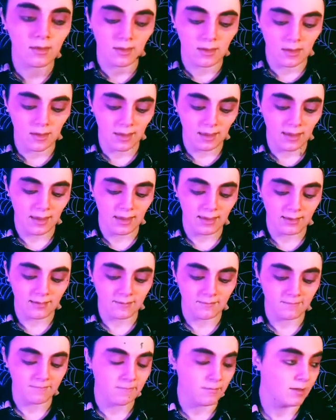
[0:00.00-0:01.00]
And
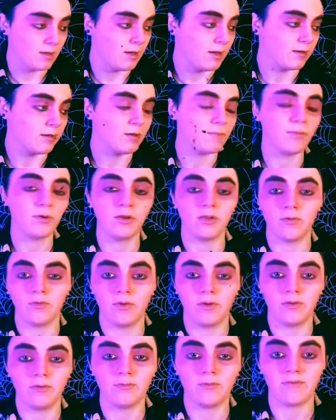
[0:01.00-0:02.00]
I'm gonna put it
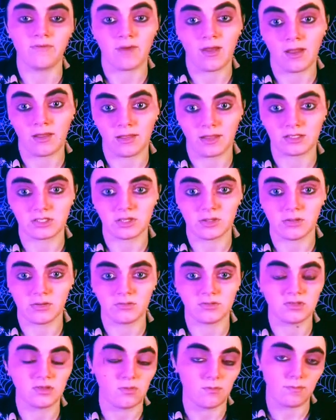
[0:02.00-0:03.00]
on with eyelash glue,
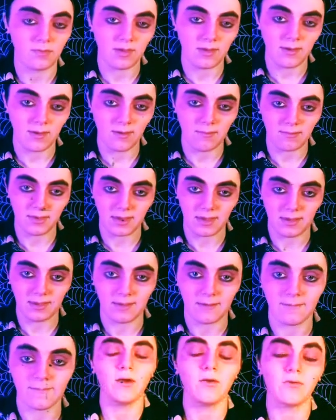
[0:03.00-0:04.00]
so BRB.
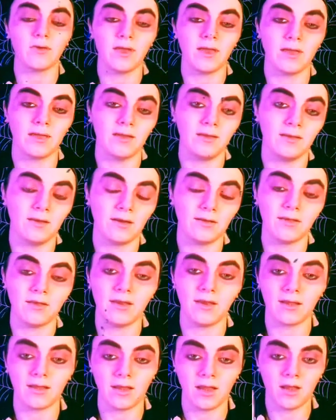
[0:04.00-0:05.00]
Okay, now that
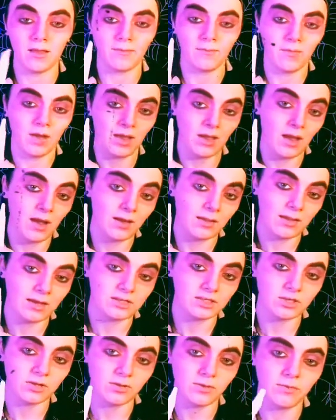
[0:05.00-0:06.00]
I got my eyelash
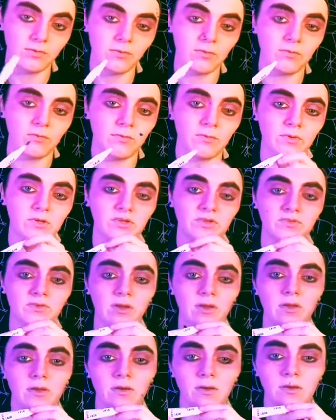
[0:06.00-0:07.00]
glue, which is right
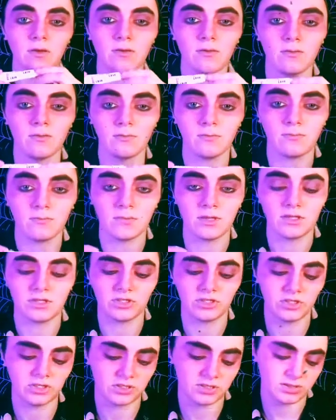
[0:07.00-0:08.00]
here, it's
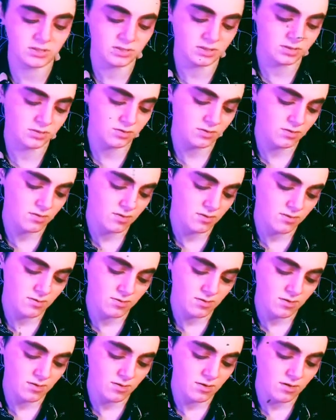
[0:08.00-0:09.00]
just
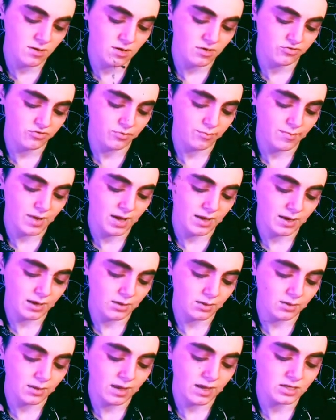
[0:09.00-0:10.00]
dramatic
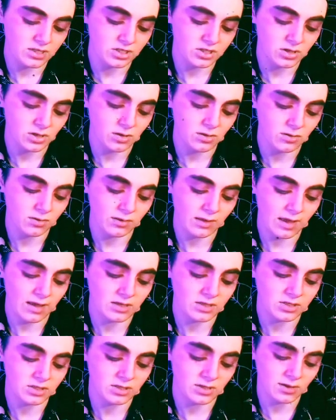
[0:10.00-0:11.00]
lash
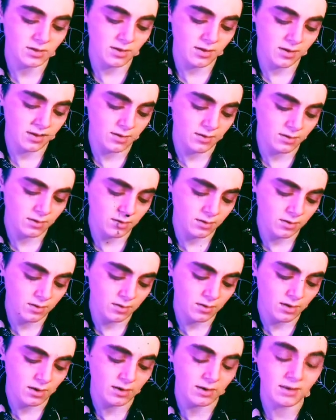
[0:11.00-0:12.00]
and
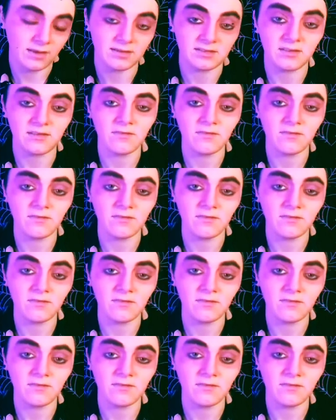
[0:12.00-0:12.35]
adhesive,